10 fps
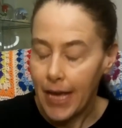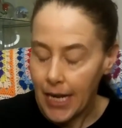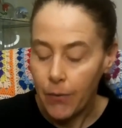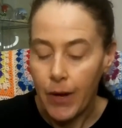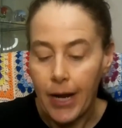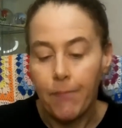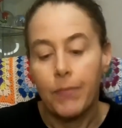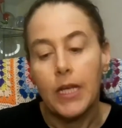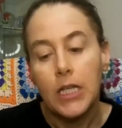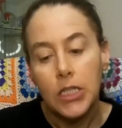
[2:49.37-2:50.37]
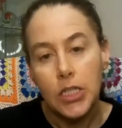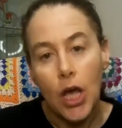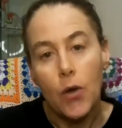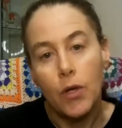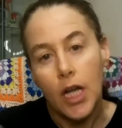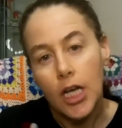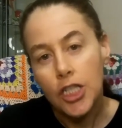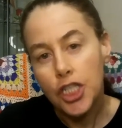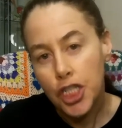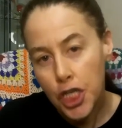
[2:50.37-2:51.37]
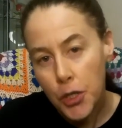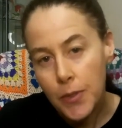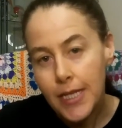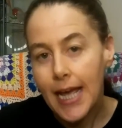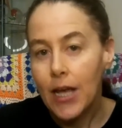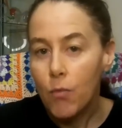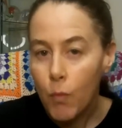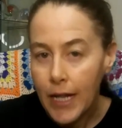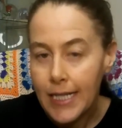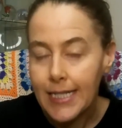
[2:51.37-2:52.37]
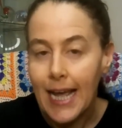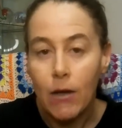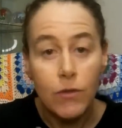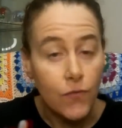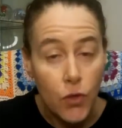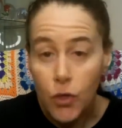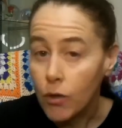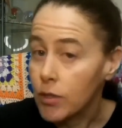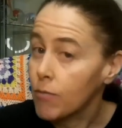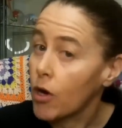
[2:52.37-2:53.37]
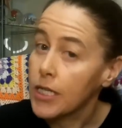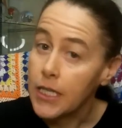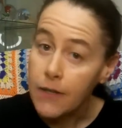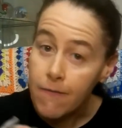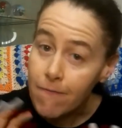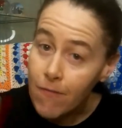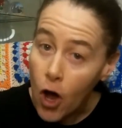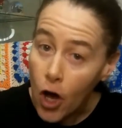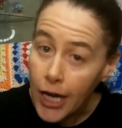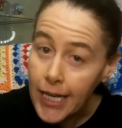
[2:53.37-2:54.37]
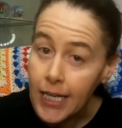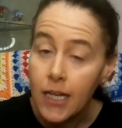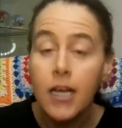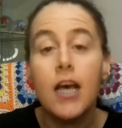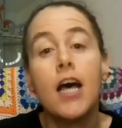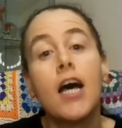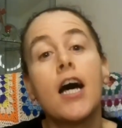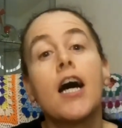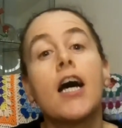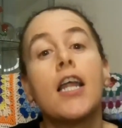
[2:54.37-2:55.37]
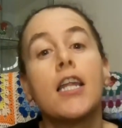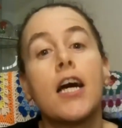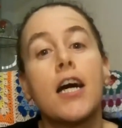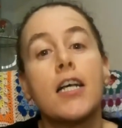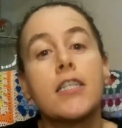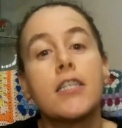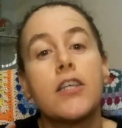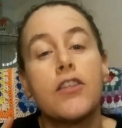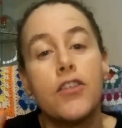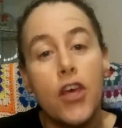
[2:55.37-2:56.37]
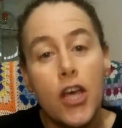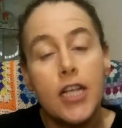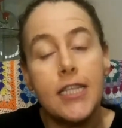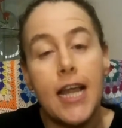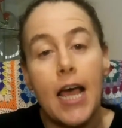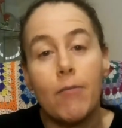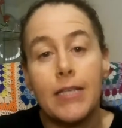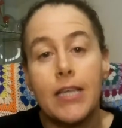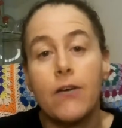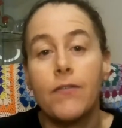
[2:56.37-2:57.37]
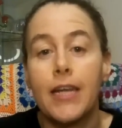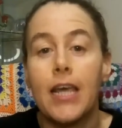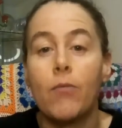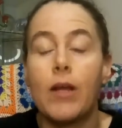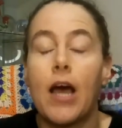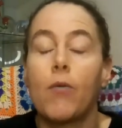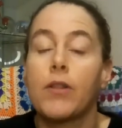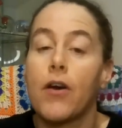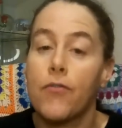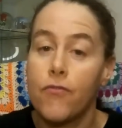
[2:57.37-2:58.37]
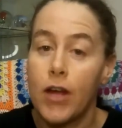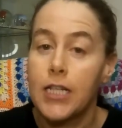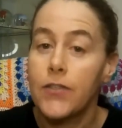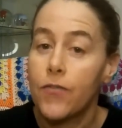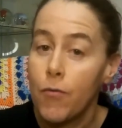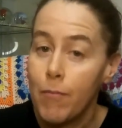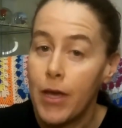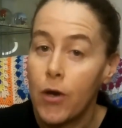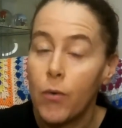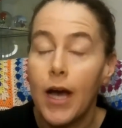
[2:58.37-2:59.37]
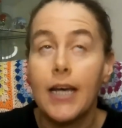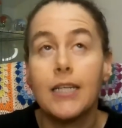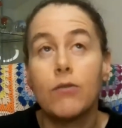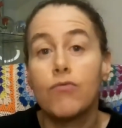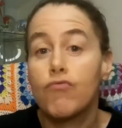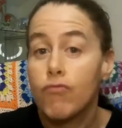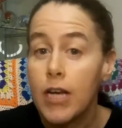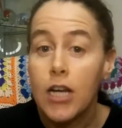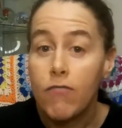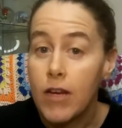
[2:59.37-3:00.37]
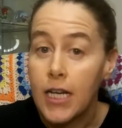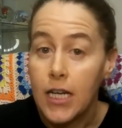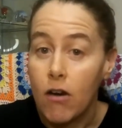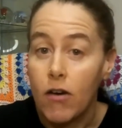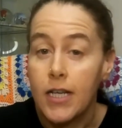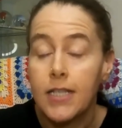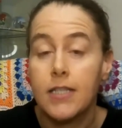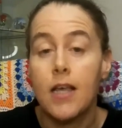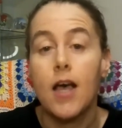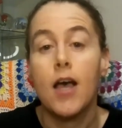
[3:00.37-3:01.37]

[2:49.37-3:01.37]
Anyway. So, last Tuesday and Wednesday, I was food optimising fine. Last Thursday, myself and Ian went out with our friends for a meal, and it was really, really nice.